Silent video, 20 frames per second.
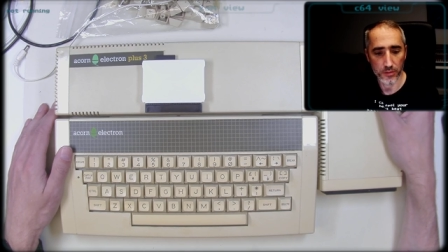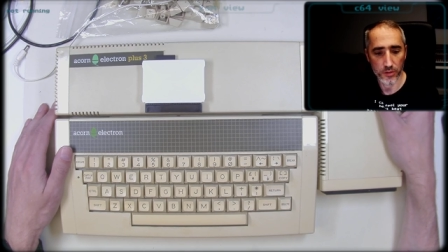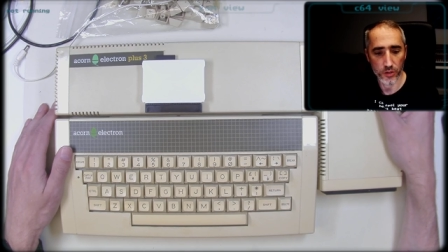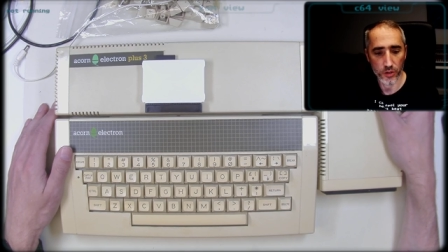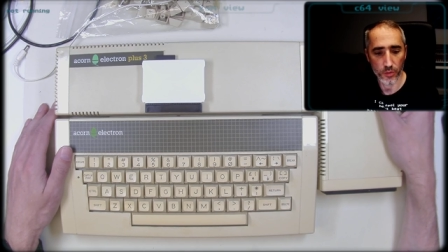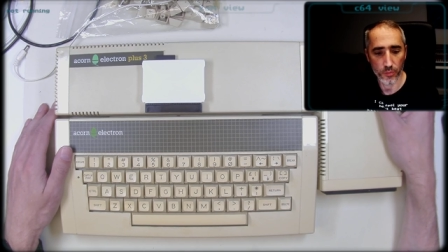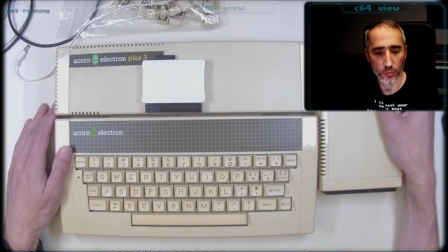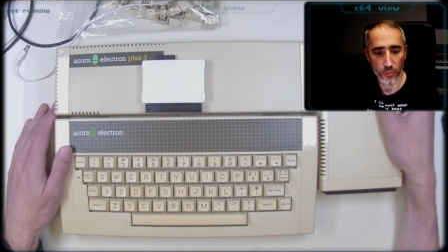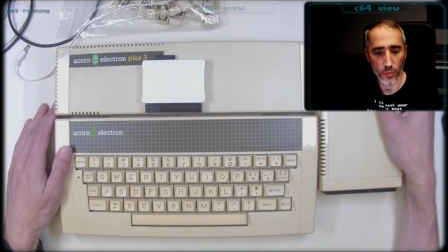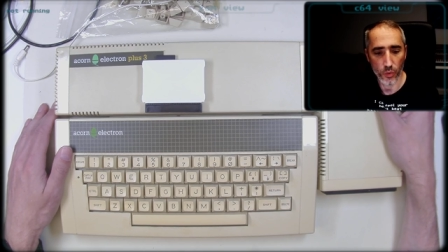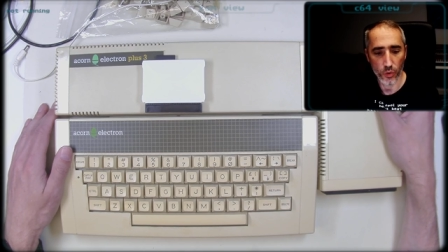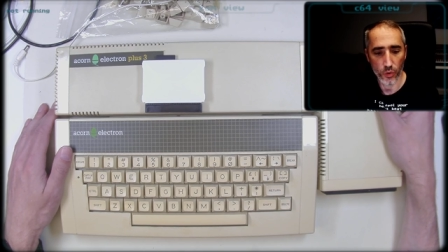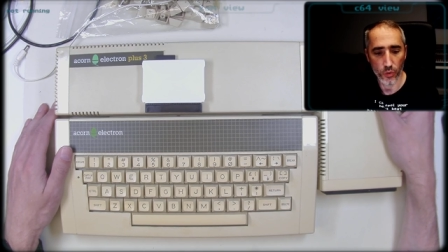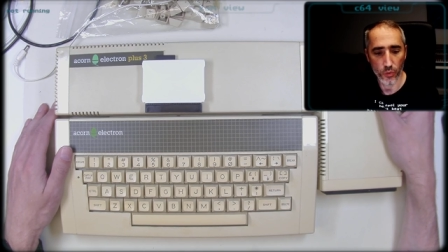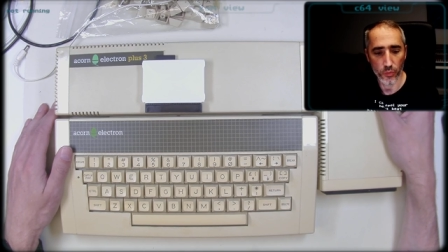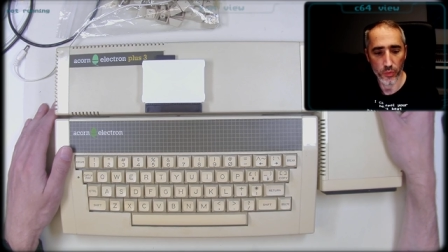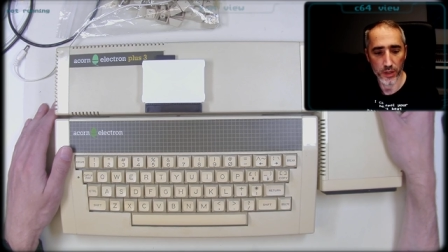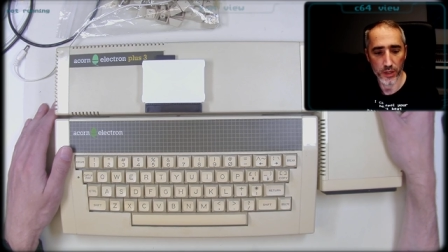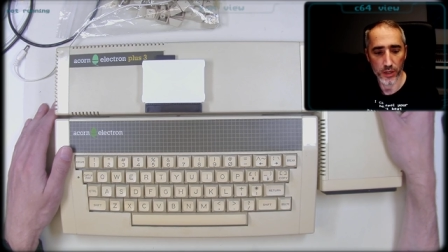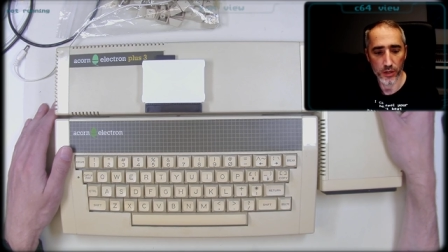some
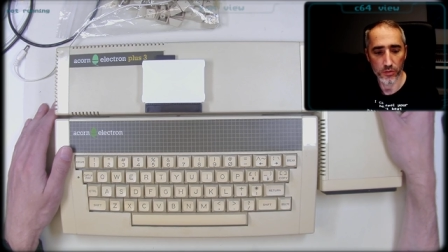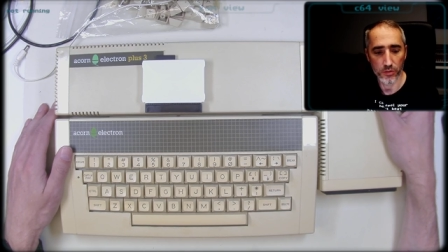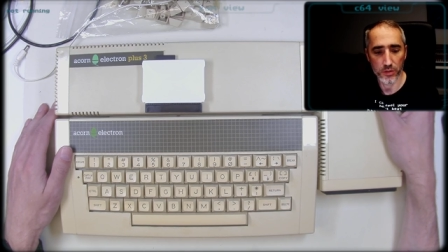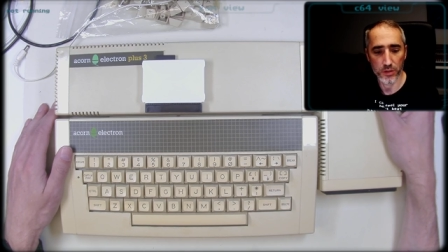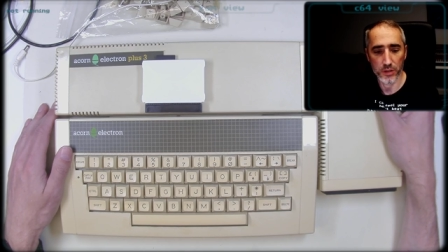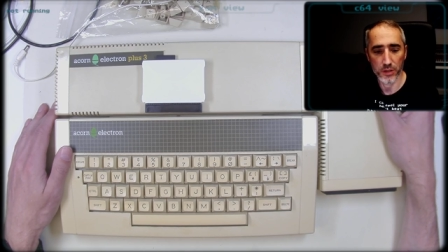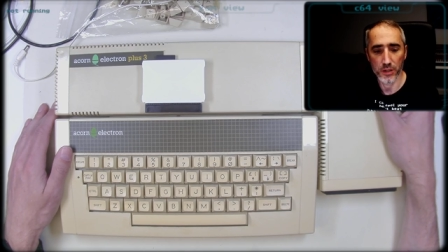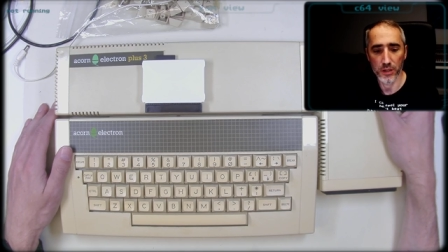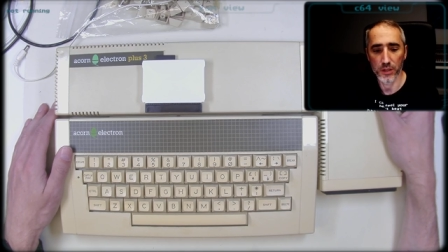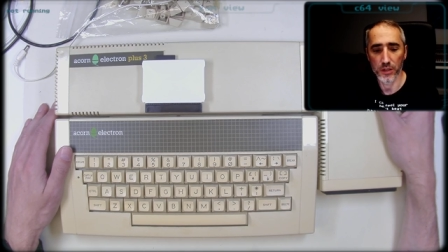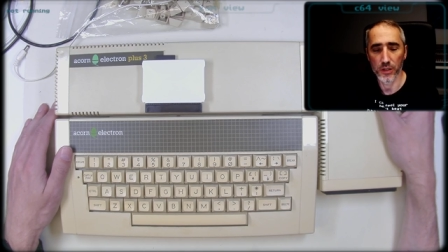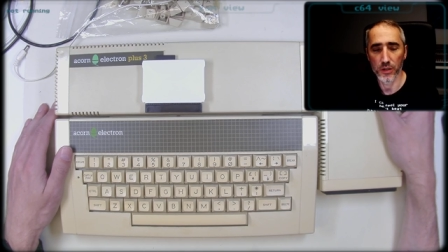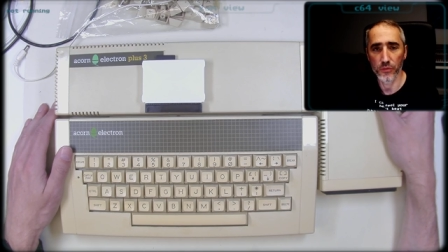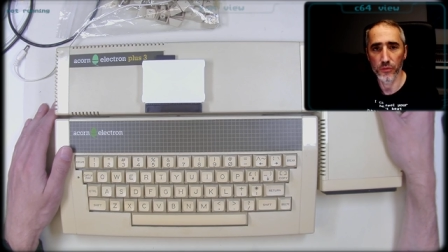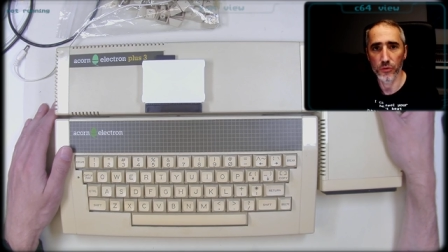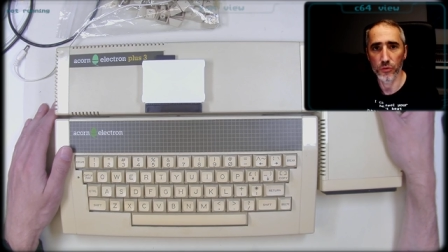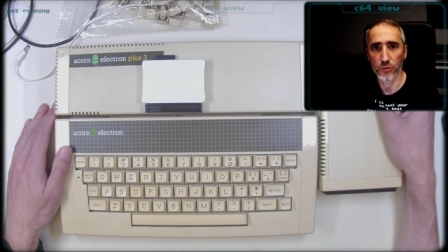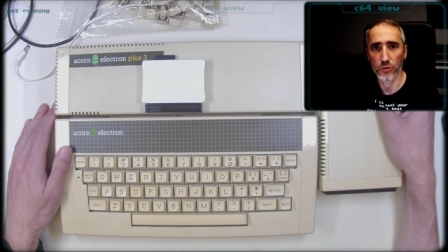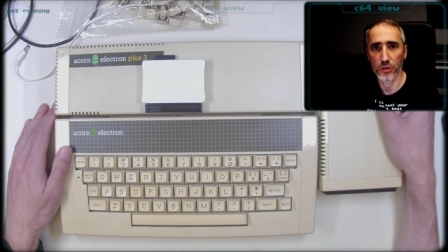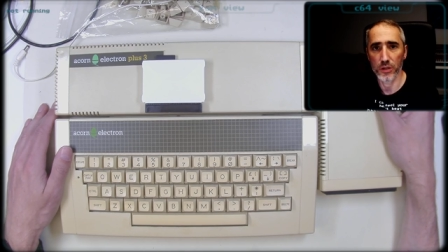more videos in the
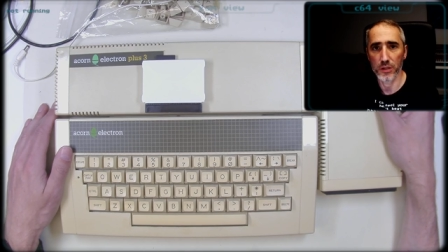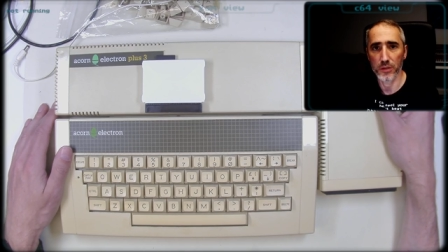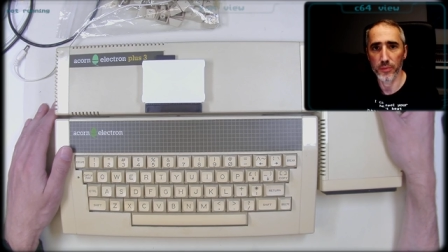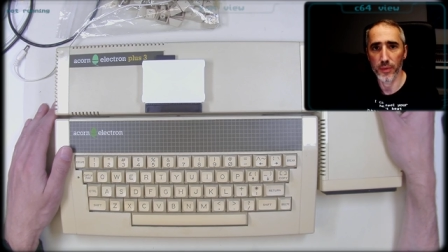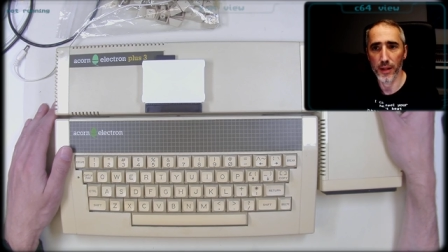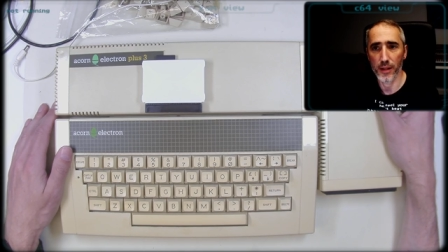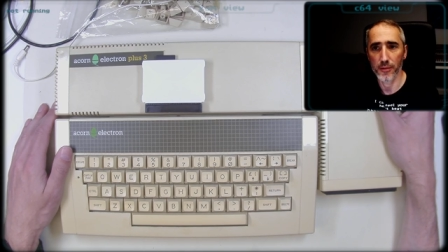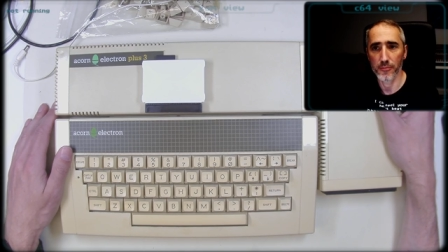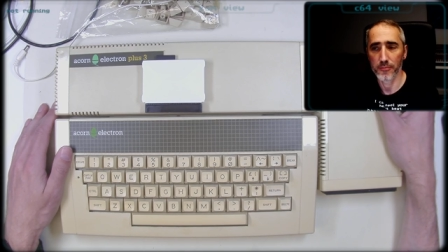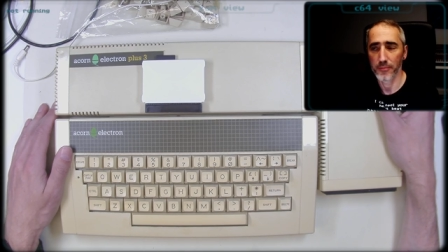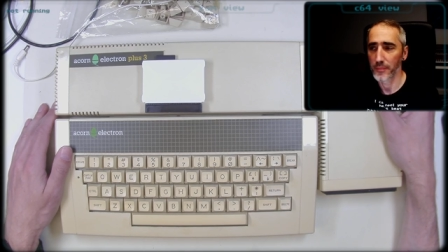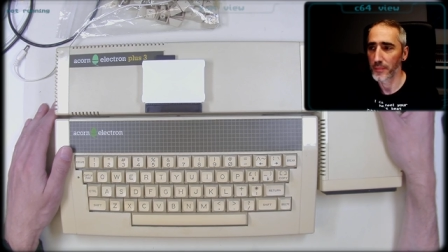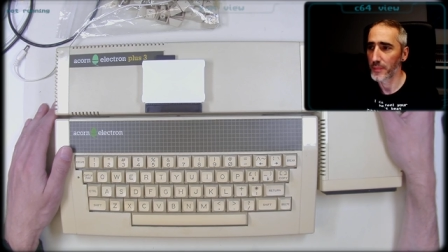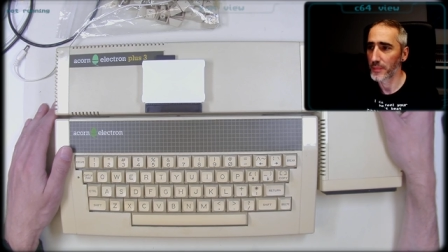future as well.